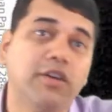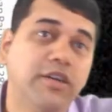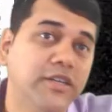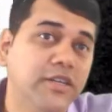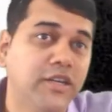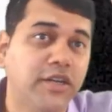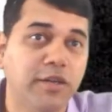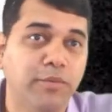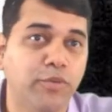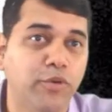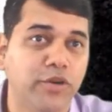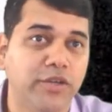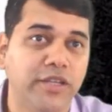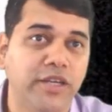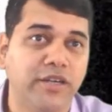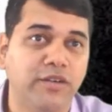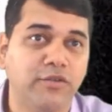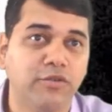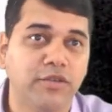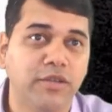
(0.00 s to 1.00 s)
auditor report
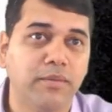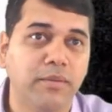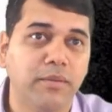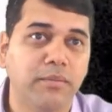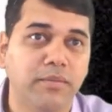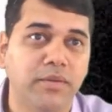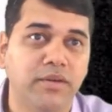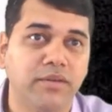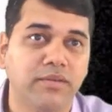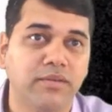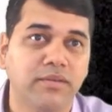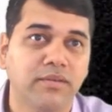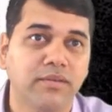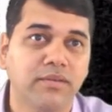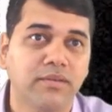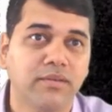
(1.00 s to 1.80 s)
that to the members.